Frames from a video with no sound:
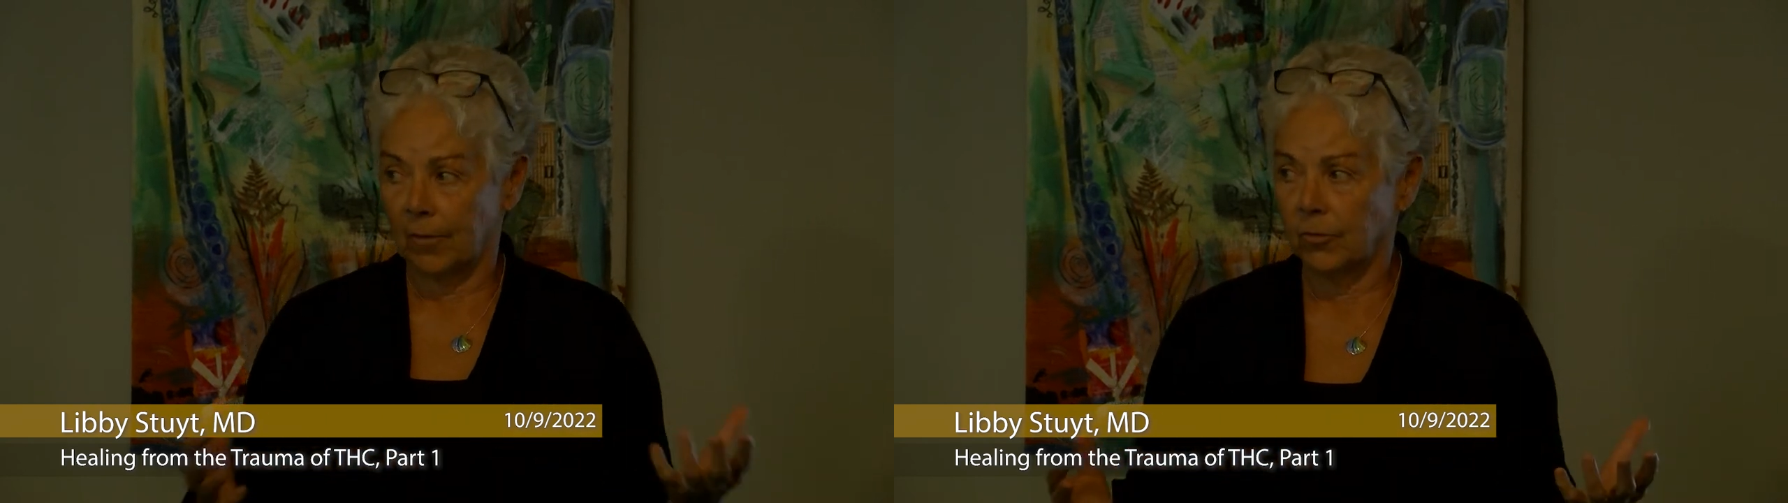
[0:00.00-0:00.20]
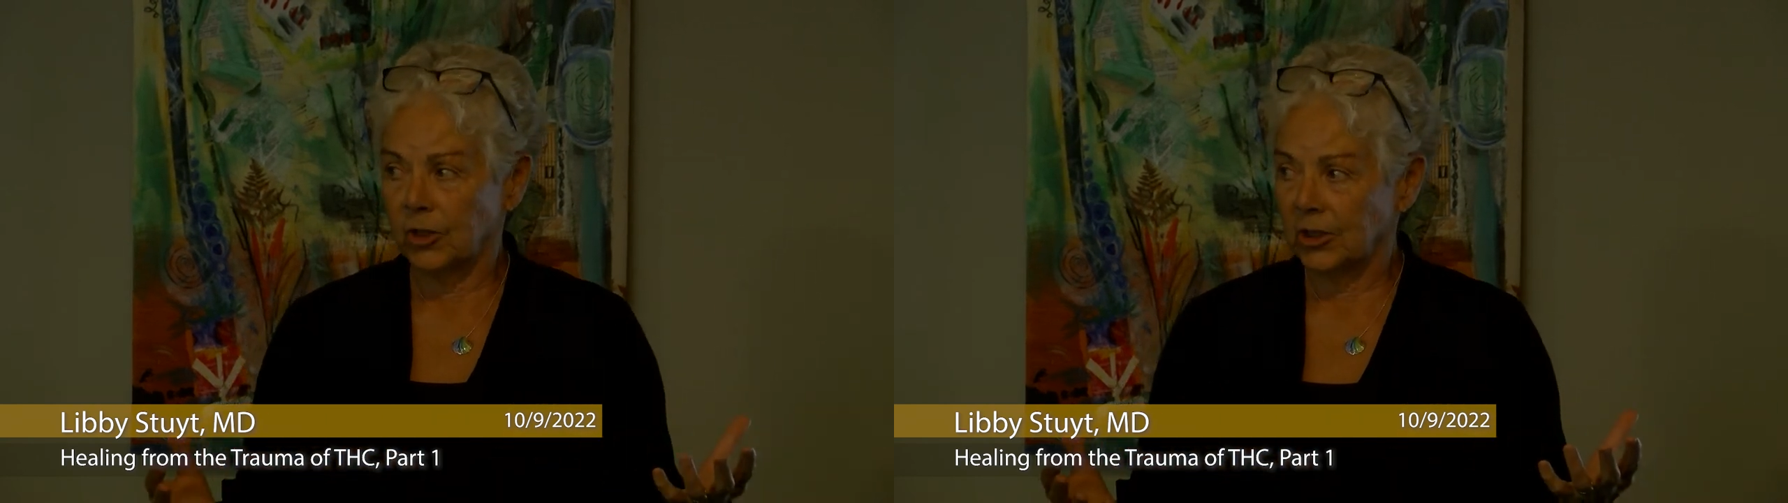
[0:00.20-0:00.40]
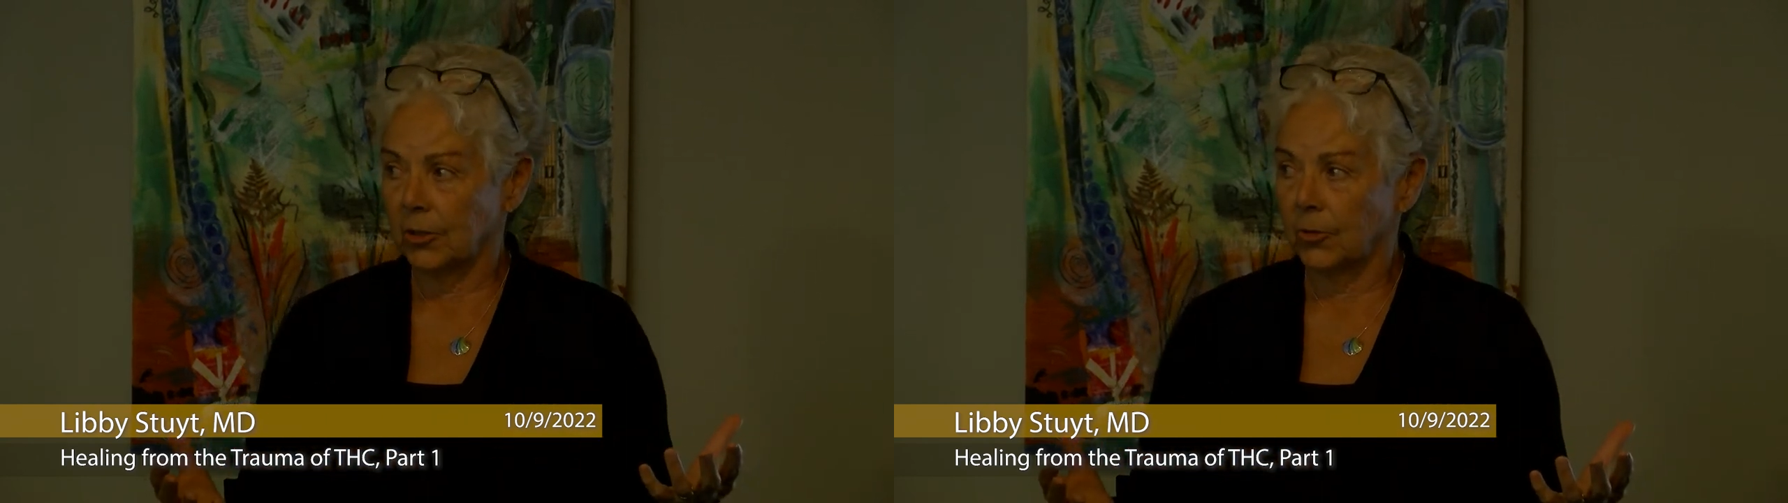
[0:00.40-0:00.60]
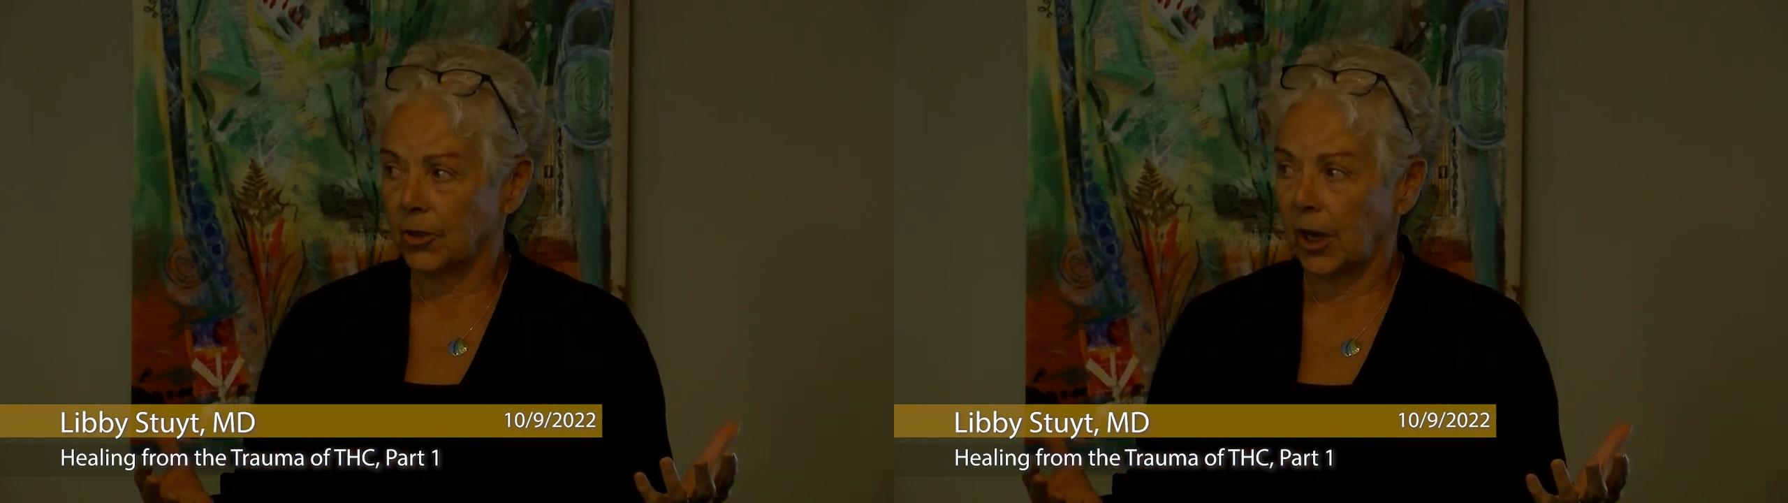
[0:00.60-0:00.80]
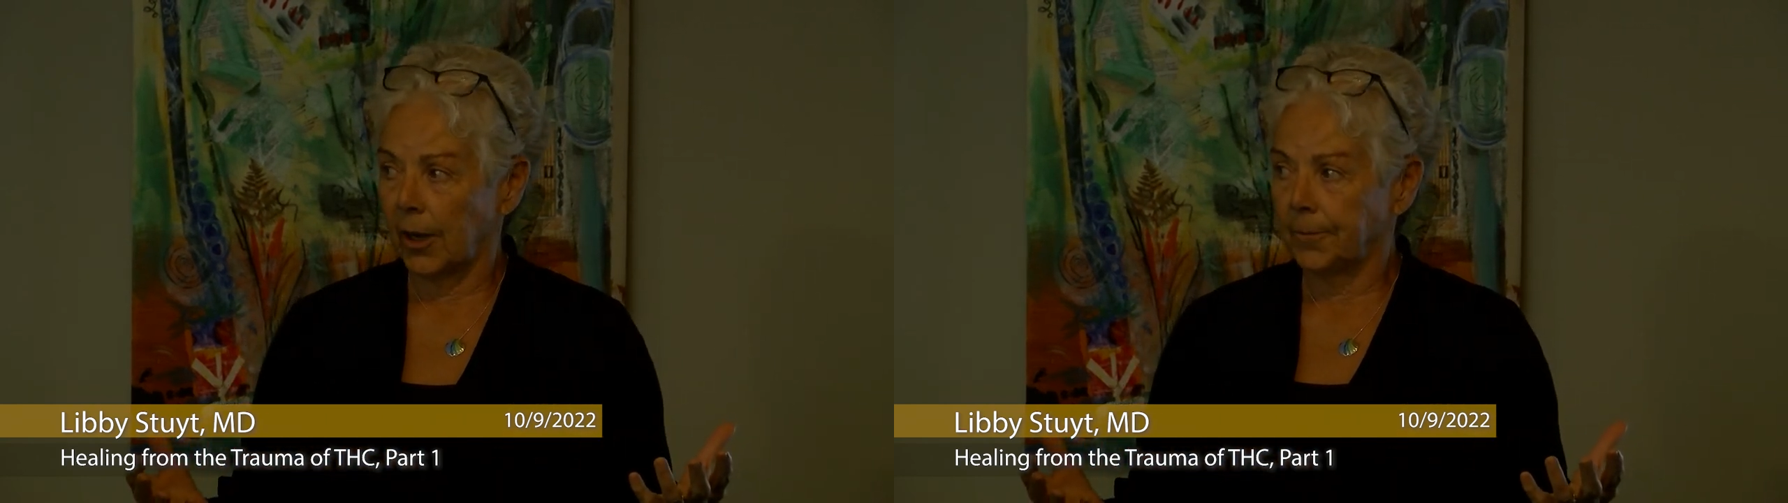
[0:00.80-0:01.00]
every single
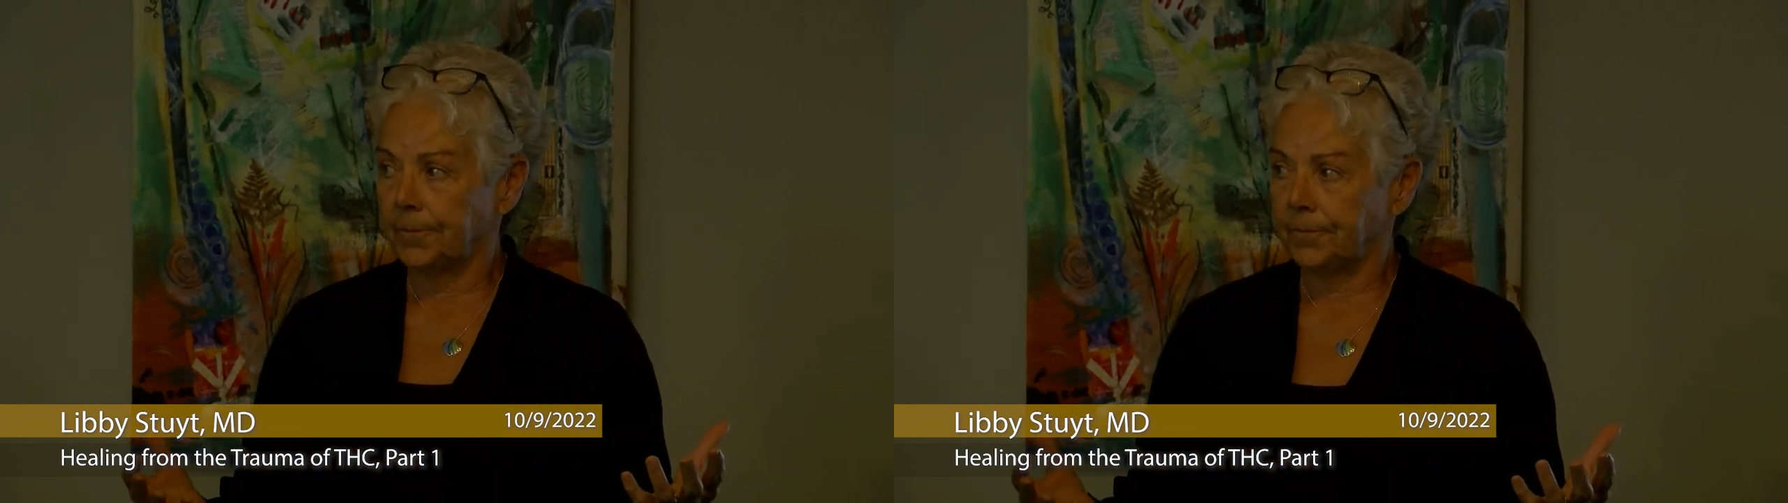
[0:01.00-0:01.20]
day,